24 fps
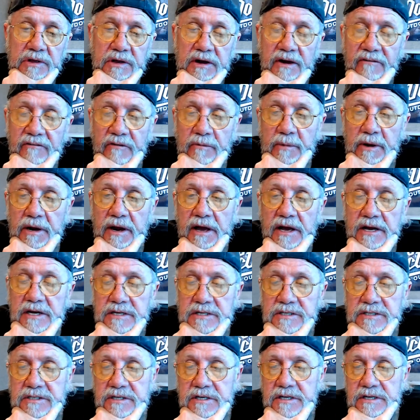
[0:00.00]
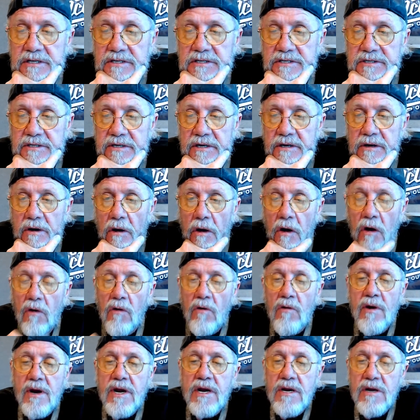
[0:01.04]
government agencies that
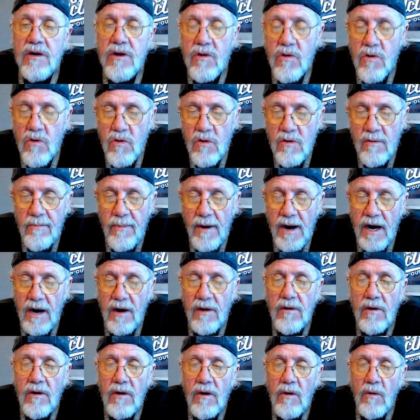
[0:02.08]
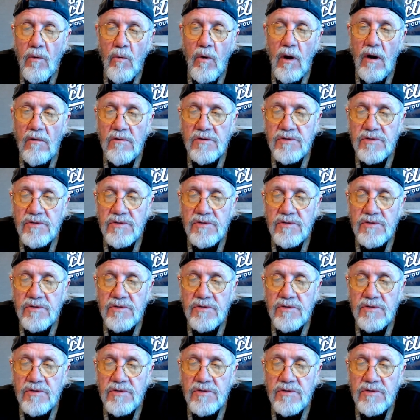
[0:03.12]
already knew about what was